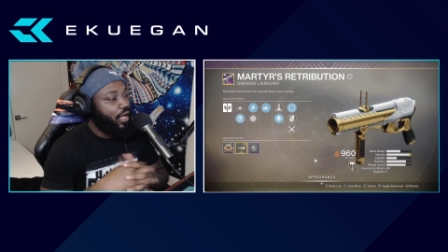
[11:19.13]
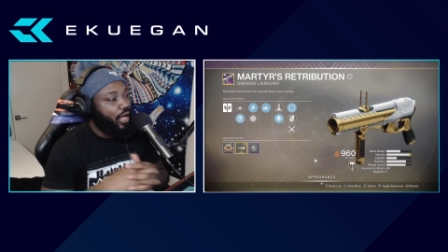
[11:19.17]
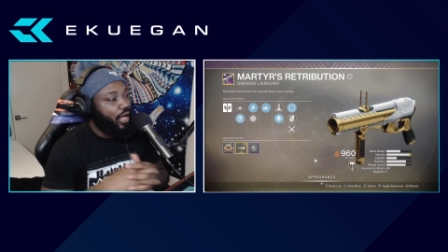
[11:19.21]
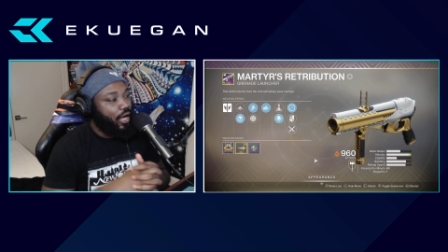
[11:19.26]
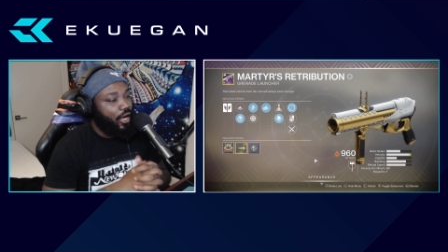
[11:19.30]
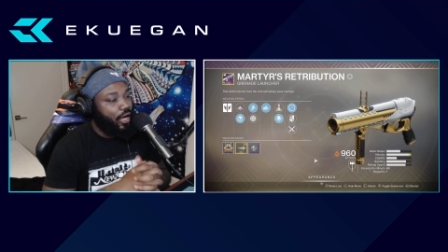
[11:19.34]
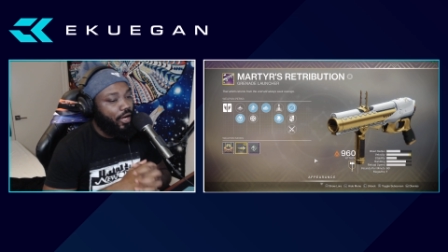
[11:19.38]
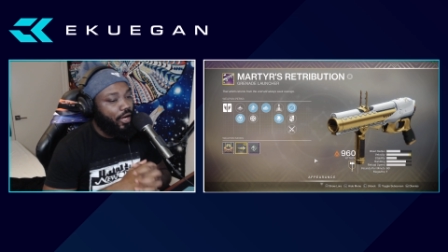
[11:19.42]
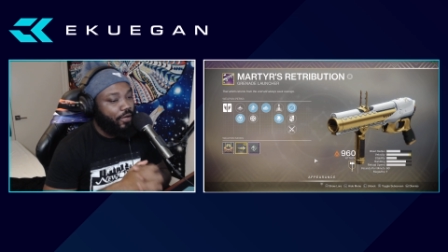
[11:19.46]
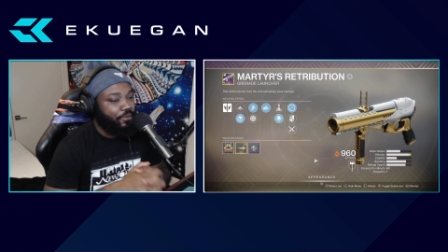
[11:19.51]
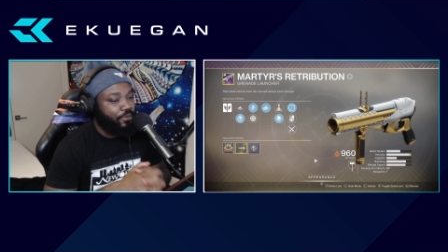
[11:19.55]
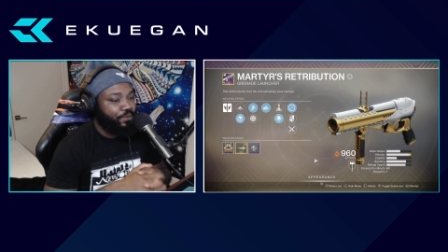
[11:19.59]

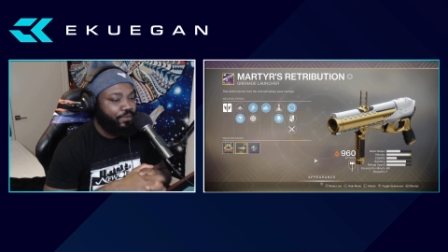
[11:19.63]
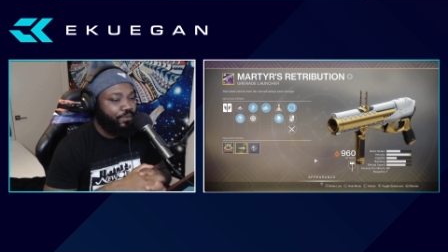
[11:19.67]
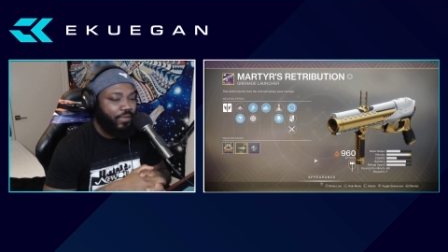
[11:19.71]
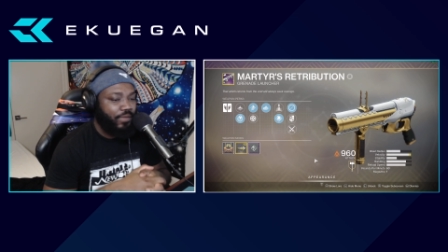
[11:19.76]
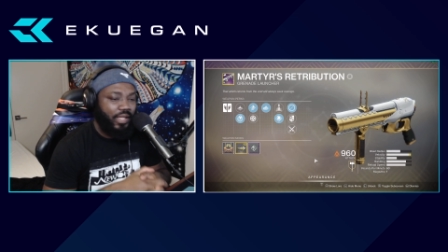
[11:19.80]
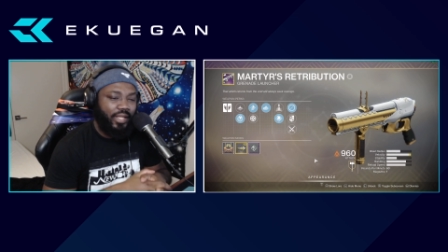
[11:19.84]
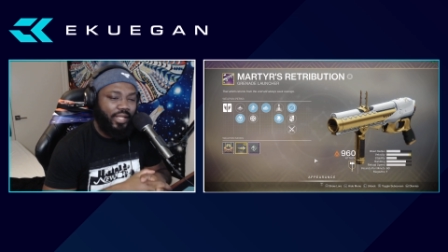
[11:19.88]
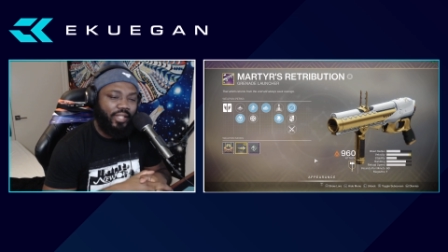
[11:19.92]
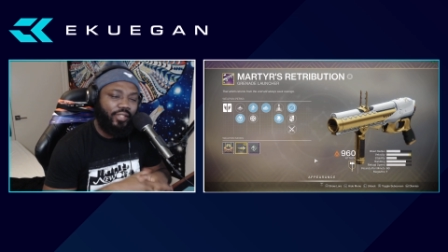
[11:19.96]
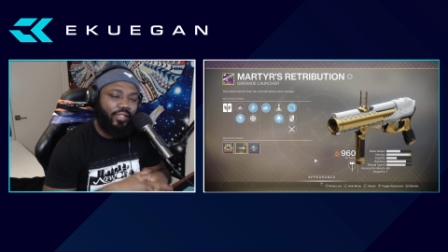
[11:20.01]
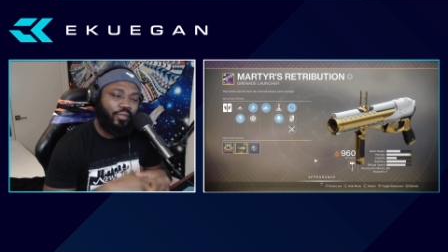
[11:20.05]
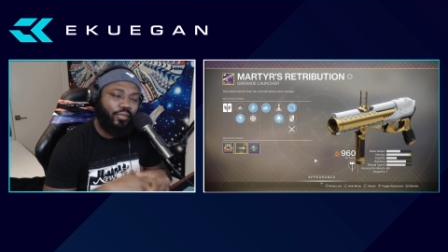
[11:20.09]
Um,
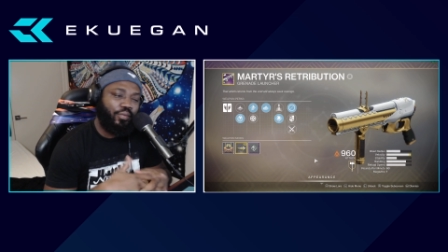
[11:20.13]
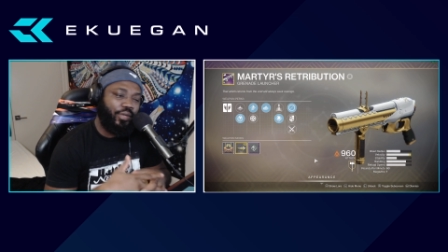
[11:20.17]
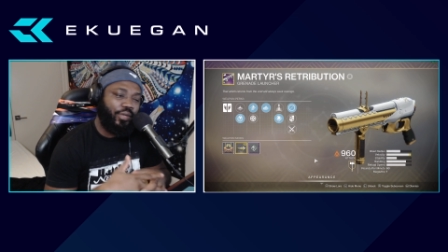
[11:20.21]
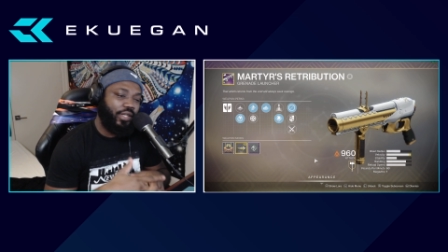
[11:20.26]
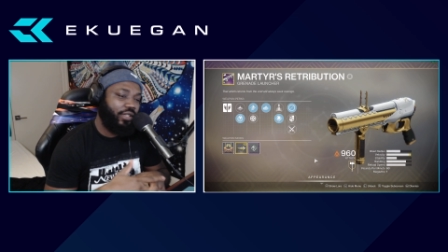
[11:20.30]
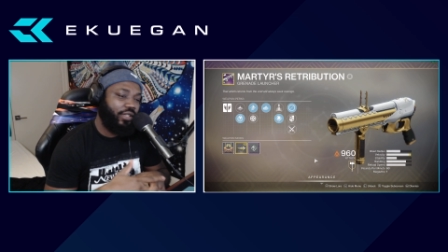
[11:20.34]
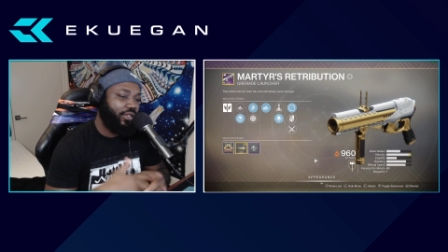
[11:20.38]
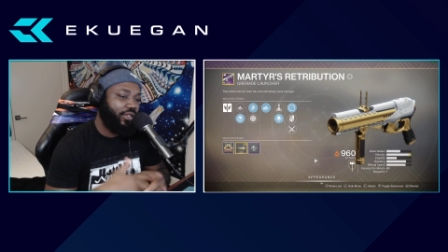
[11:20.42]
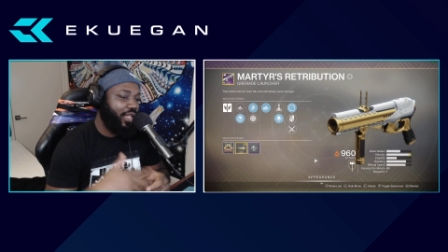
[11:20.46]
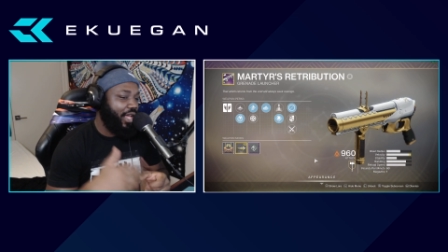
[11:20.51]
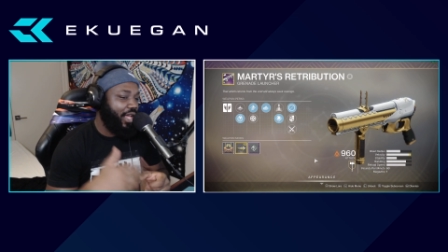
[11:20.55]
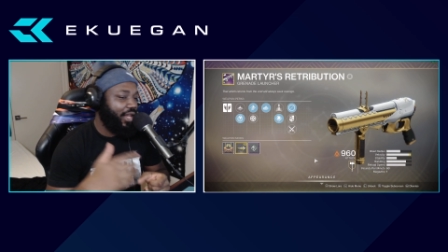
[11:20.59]
it is
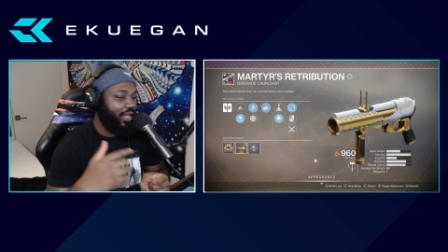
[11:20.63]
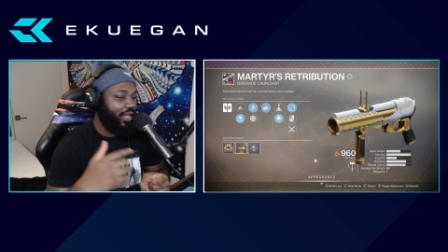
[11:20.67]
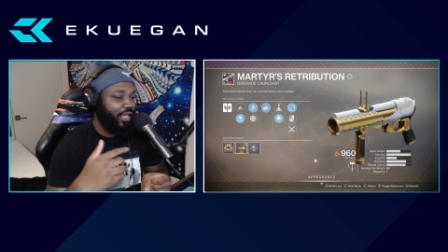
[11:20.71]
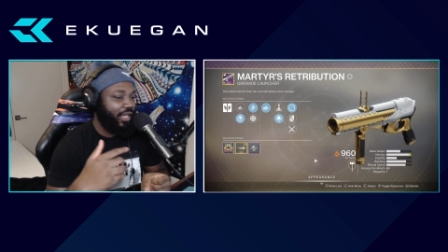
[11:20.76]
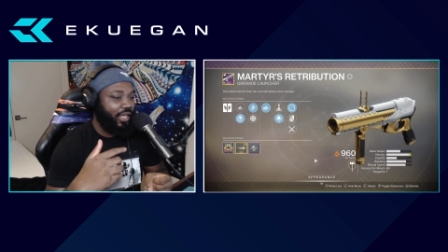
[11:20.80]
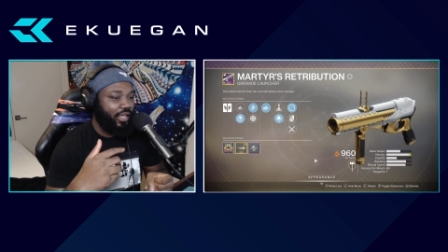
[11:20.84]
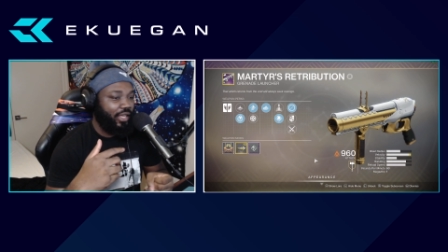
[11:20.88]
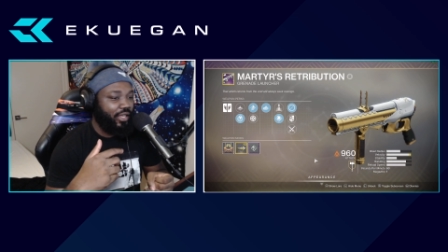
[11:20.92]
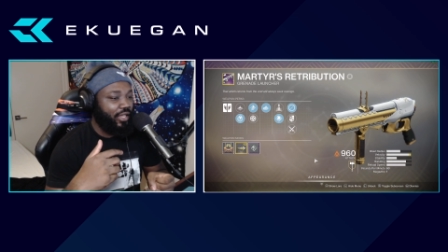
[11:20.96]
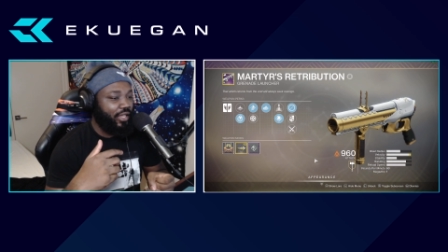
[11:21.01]
weird that like